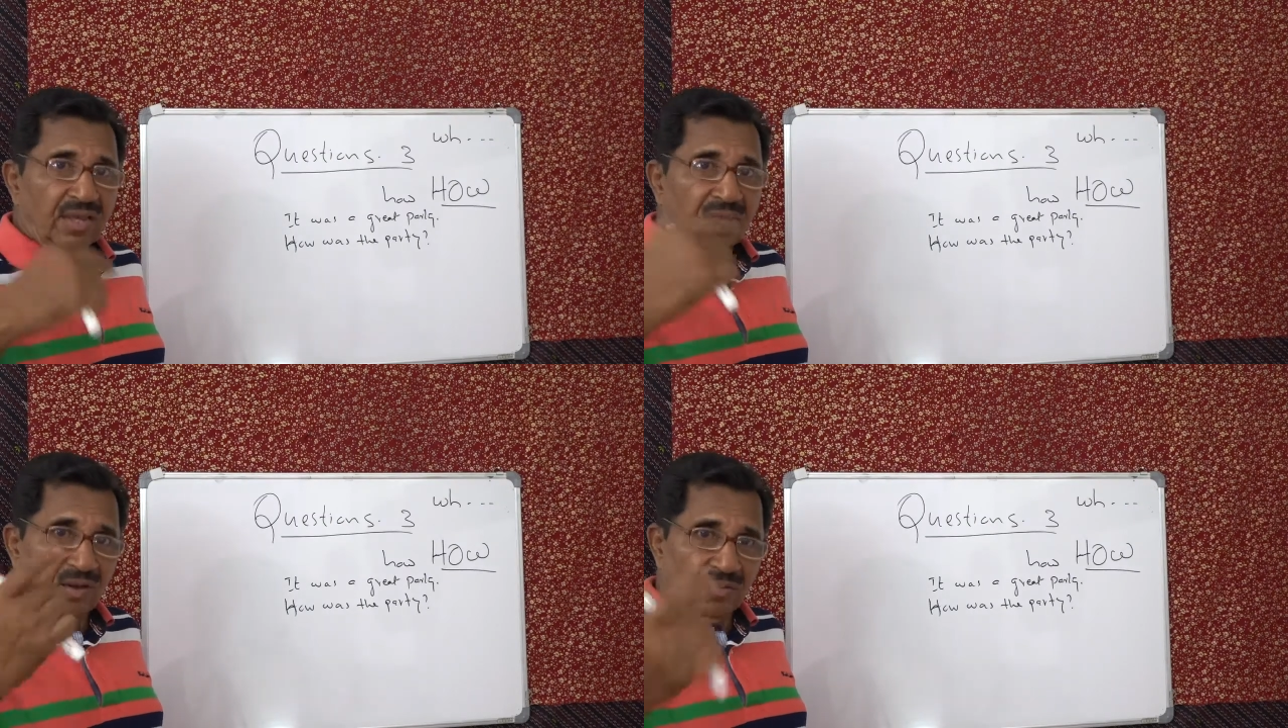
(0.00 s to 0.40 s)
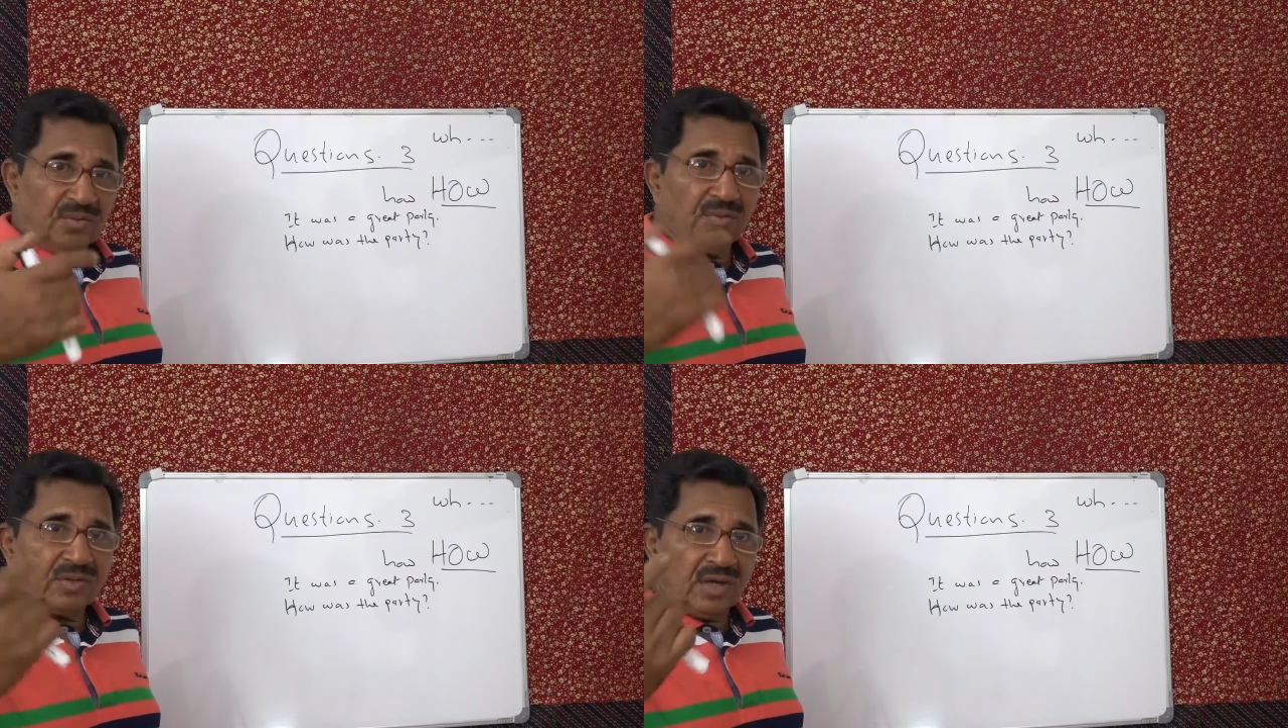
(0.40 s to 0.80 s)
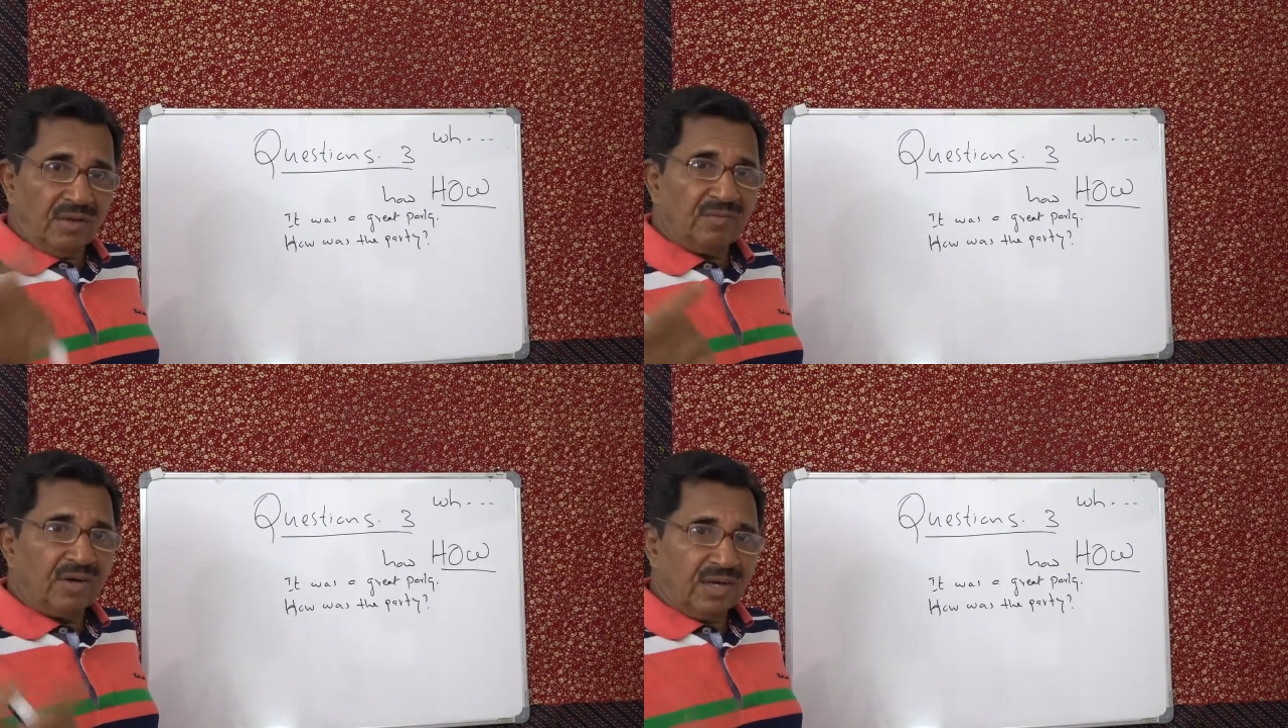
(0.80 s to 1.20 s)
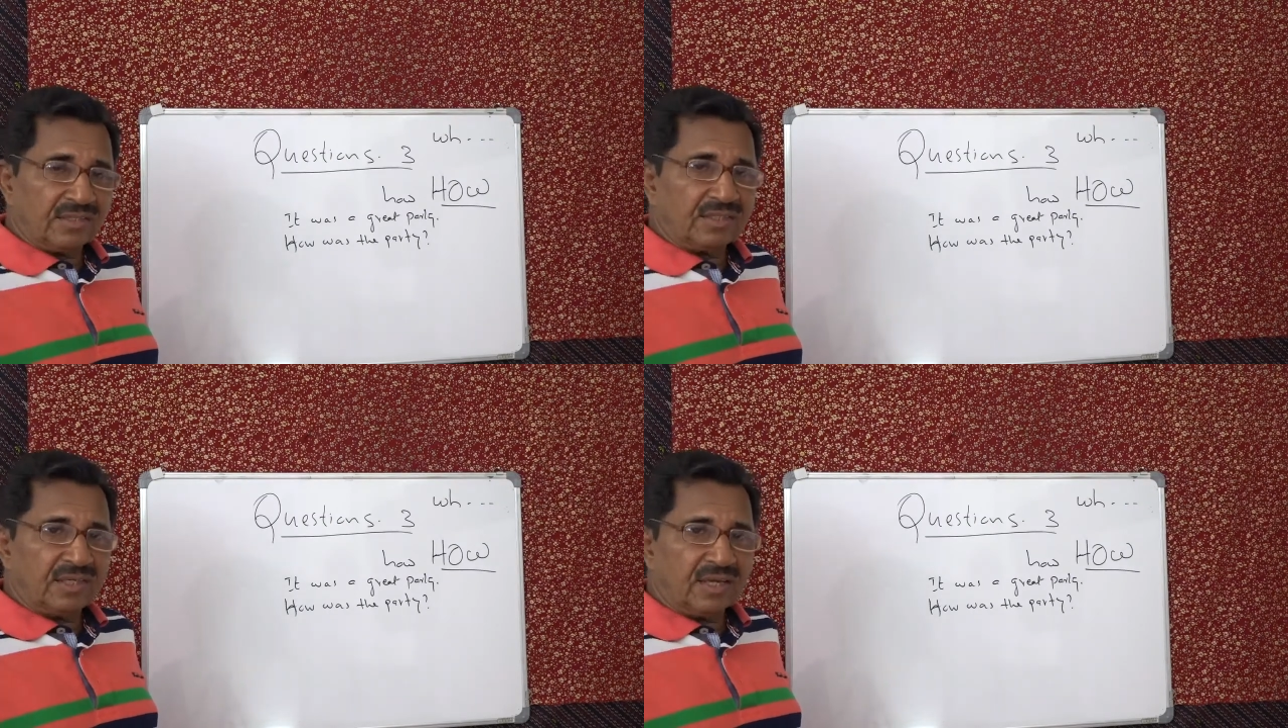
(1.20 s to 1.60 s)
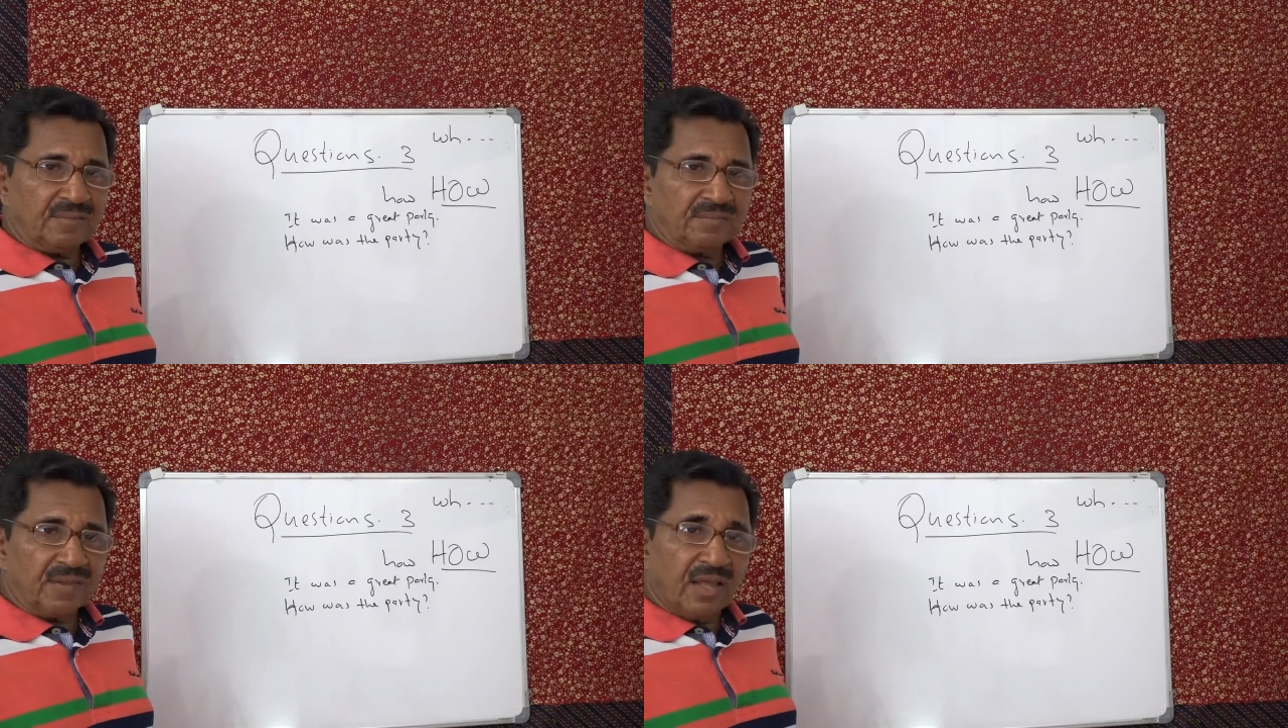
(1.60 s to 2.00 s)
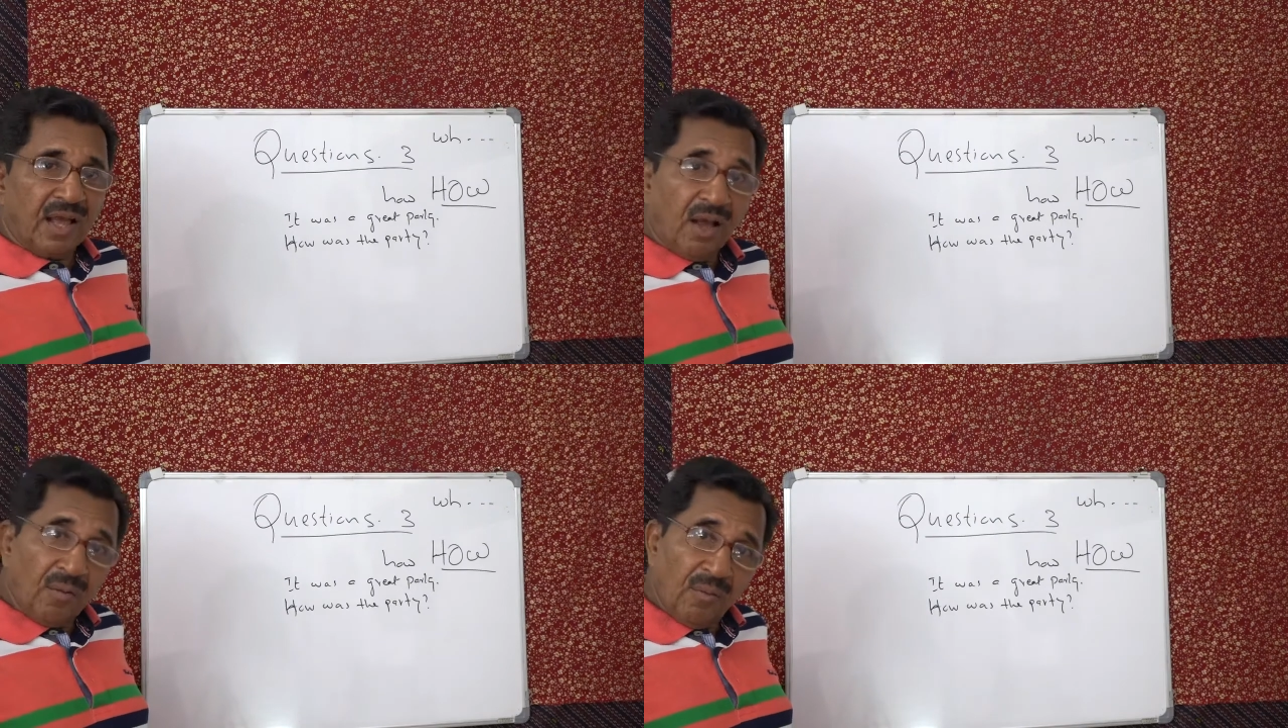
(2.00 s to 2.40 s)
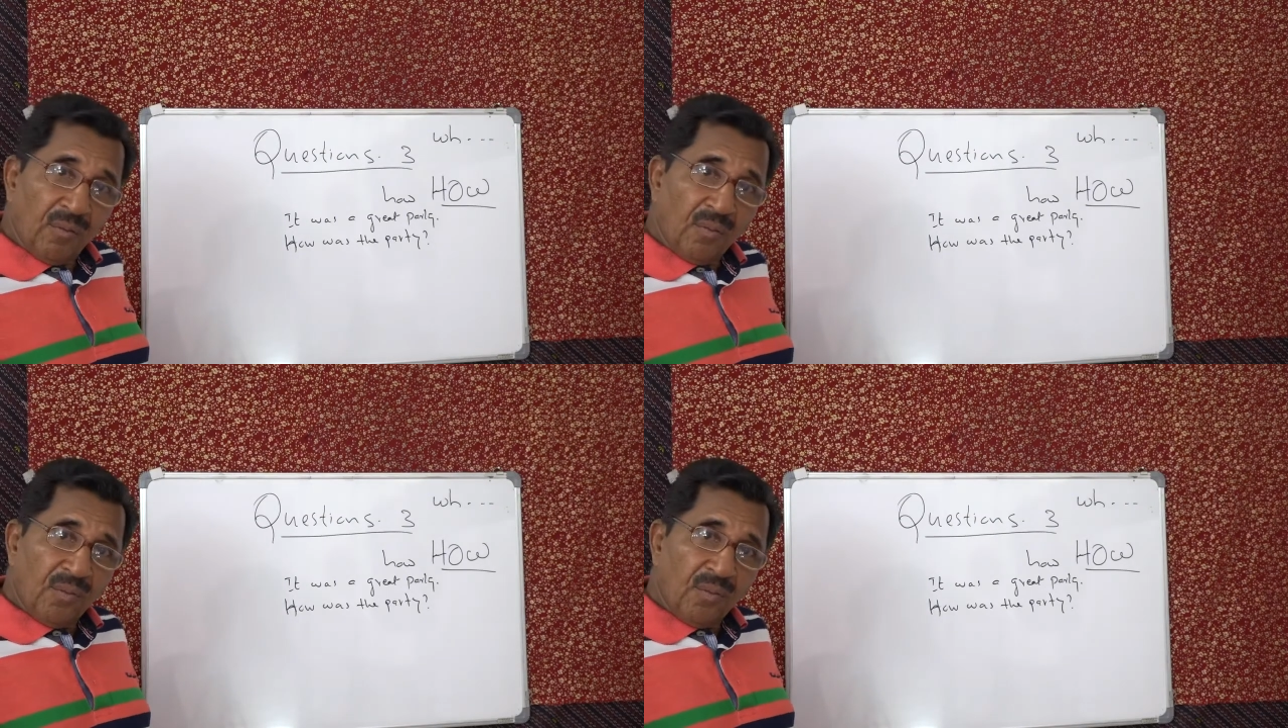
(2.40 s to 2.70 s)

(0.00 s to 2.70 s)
how you travel, etc. How?